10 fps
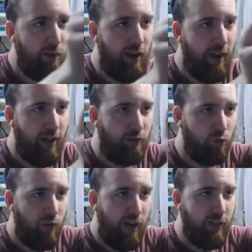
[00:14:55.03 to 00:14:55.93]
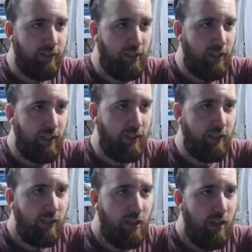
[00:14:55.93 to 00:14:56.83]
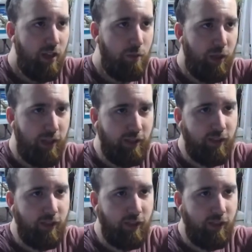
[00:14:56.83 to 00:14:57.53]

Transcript: as red as it is, but this is